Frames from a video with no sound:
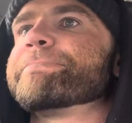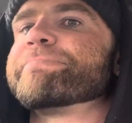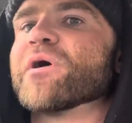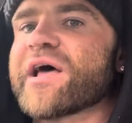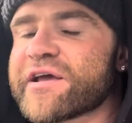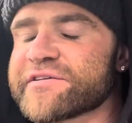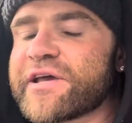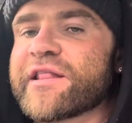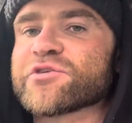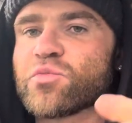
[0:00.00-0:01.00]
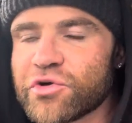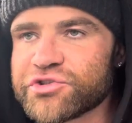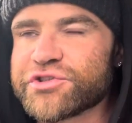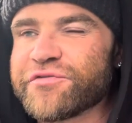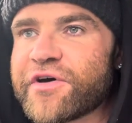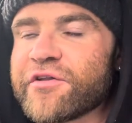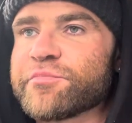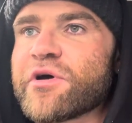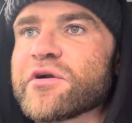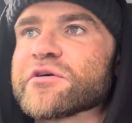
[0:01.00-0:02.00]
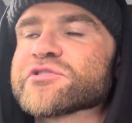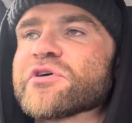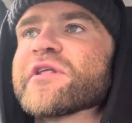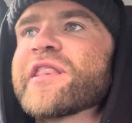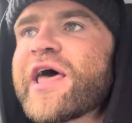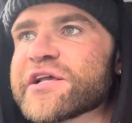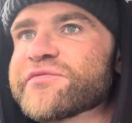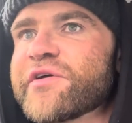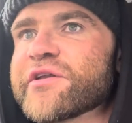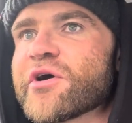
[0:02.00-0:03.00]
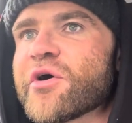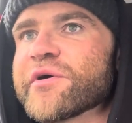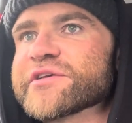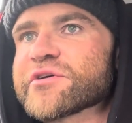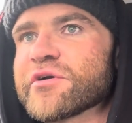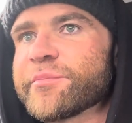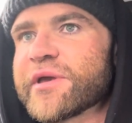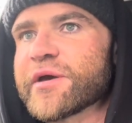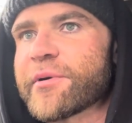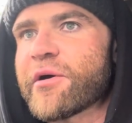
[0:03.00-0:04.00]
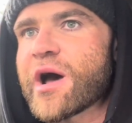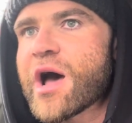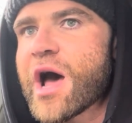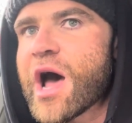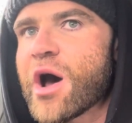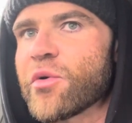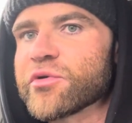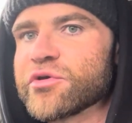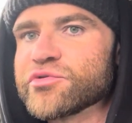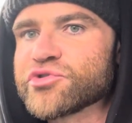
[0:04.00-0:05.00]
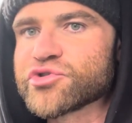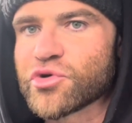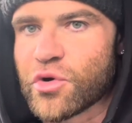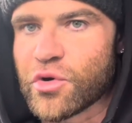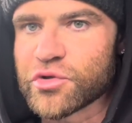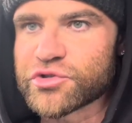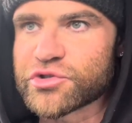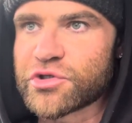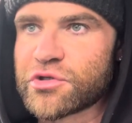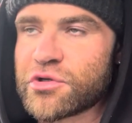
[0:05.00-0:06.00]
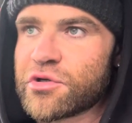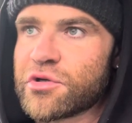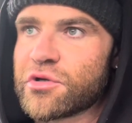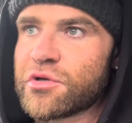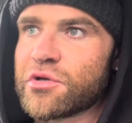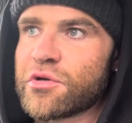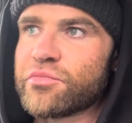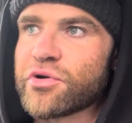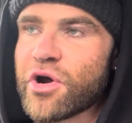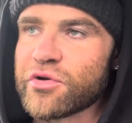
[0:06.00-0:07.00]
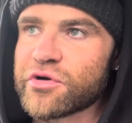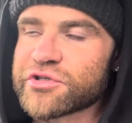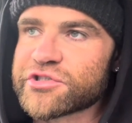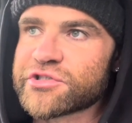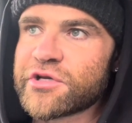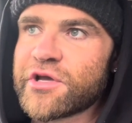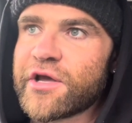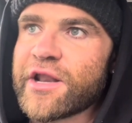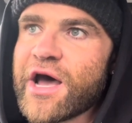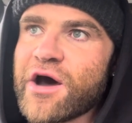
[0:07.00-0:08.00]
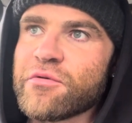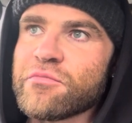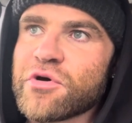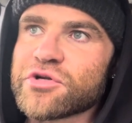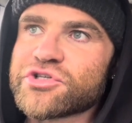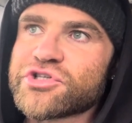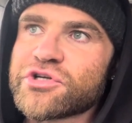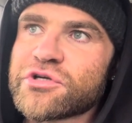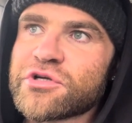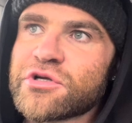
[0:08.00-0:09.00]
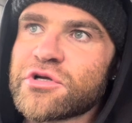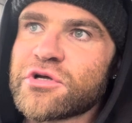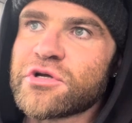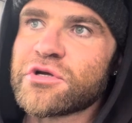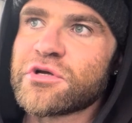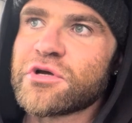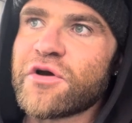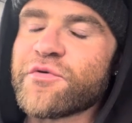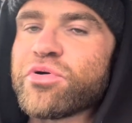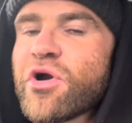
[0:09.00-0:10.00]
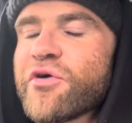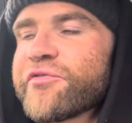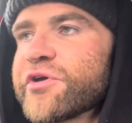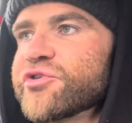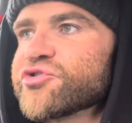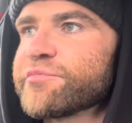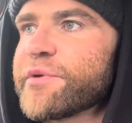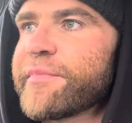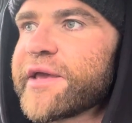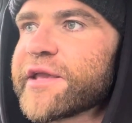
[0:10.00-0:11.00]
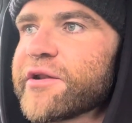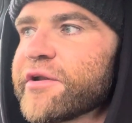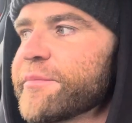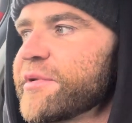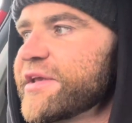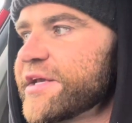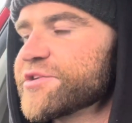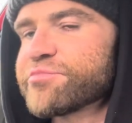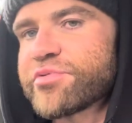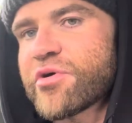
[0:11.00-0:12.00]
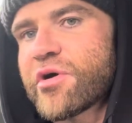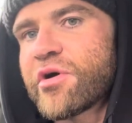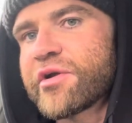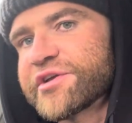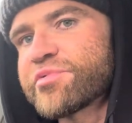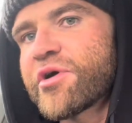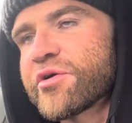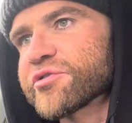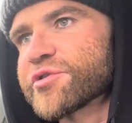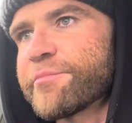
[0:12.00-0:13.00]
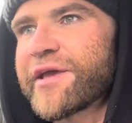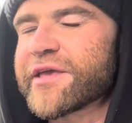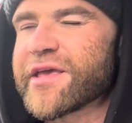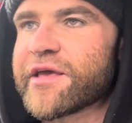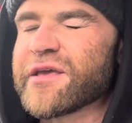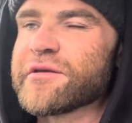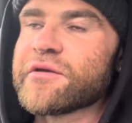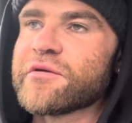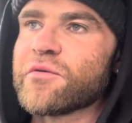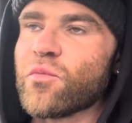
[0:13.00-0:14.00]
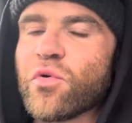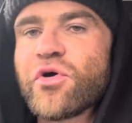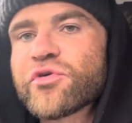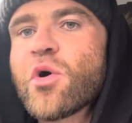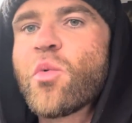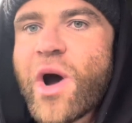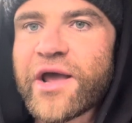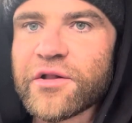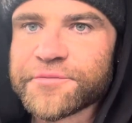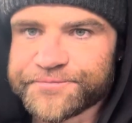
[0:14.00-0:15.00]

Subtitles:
But like I say, that's once you've found the product. So the next video is going to be about how you source products and how much of a profit you should be making on each product to make it worth your while.